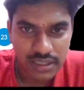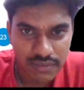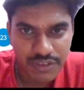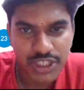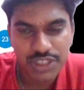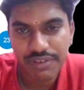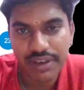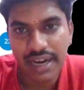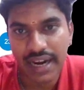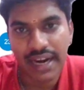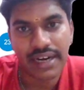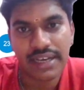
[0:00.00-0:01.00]
which we are
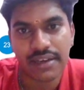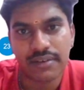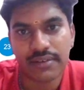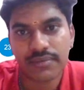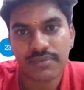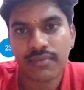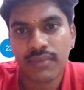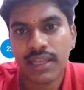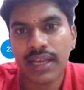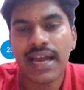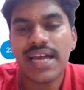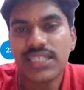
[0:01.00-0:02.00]
adding
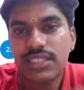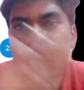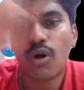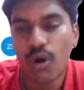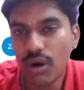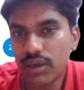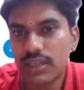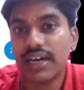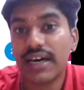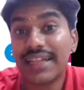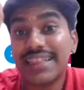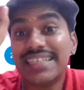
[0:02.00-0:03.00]
is not
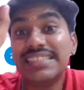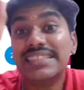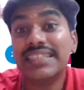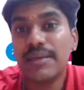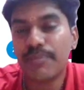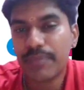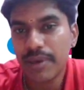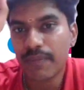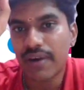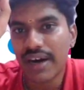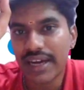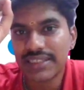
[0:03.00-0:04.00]
the GP
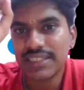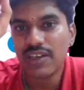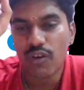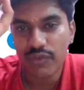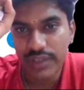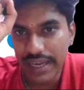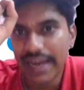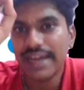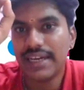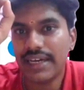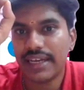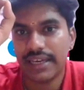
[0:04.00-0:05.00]
margin of the
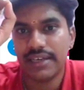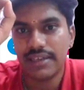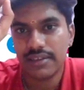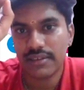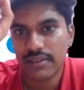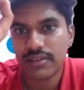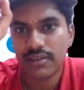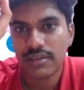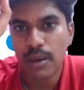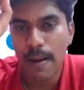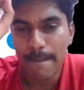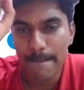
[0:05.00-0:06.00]
entity,
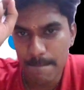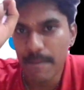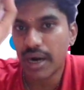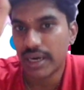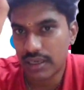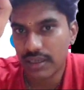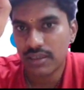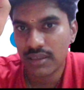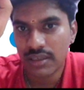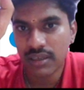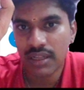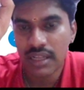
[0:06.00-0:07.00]
but
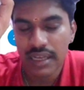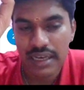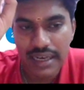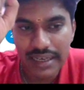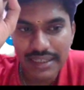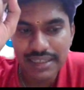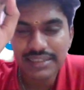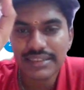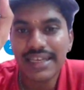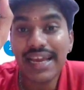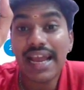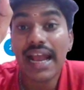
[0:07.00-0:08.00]
it is
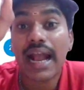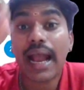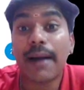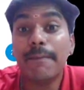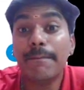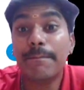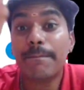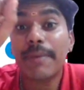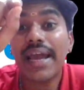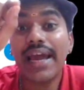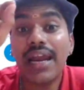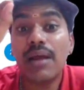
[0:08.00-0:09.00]
the
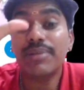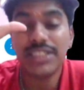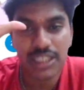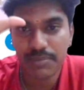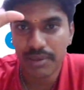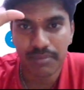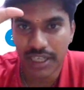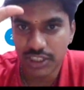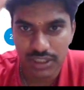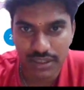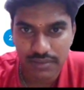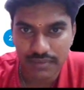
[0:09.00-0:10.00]
comparable GP margin.